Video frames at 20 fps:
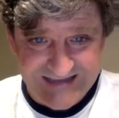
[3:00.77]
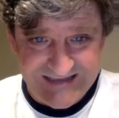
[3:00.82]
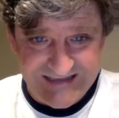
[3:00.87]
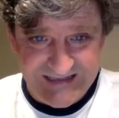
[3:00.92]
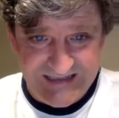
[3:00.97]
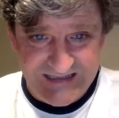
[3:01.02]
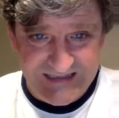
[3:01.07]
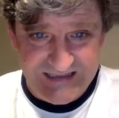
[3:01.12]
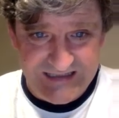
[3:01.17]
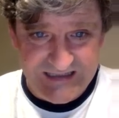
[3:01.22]

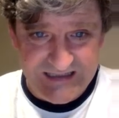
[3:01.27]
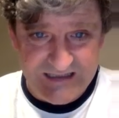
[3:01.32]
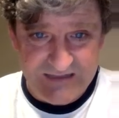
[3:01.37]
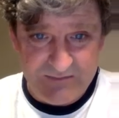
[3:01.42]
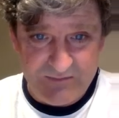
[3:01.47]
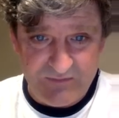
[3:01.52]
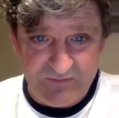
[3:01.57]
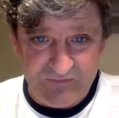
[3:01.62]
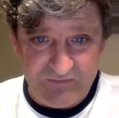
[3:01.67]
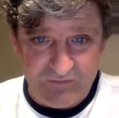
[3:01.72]
seen in
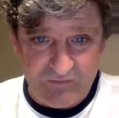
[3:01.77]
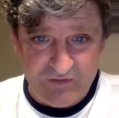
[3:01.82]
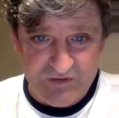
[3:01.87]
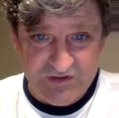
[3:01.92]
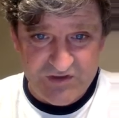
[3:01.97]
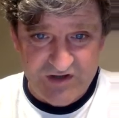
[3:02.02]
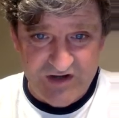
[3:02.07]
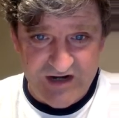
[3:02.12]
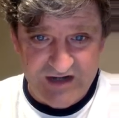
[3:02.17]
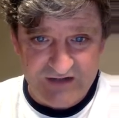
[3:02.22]
before
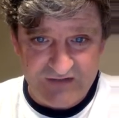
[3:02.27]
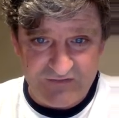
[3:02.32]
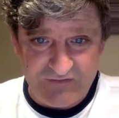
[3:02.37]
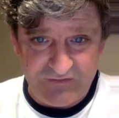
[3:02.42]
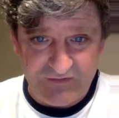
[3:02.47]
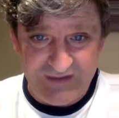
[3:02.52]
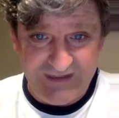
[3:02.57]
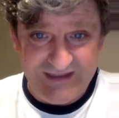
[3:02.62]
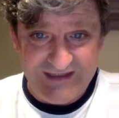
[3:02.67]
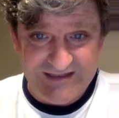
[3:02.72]
trying to
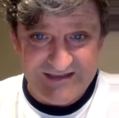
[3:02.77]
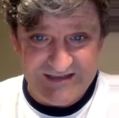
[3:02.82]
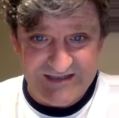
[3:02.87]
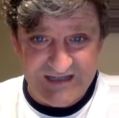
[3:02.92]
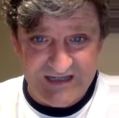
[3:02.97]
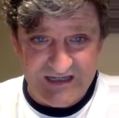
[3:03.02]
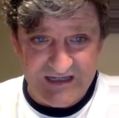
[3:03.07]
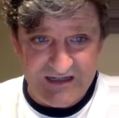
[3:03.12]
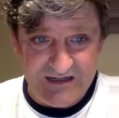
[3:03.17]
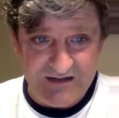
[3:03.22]
flee the
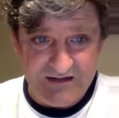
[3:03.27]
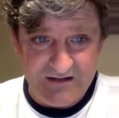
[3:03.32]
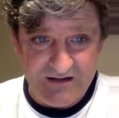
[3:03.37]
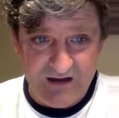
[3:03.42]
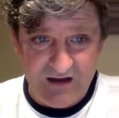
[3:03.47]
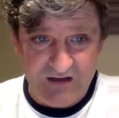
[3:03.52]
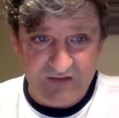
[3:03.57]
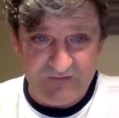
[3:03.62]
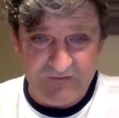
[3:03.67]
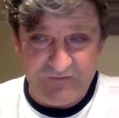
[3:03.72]
scene
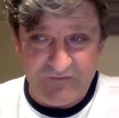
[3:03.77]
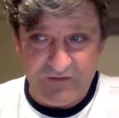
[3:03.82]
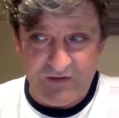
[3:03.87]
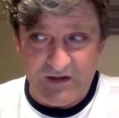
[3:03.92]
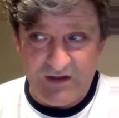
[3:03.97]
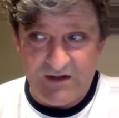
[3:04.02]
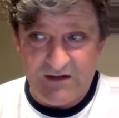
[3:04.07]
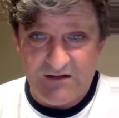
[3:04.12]
on foot.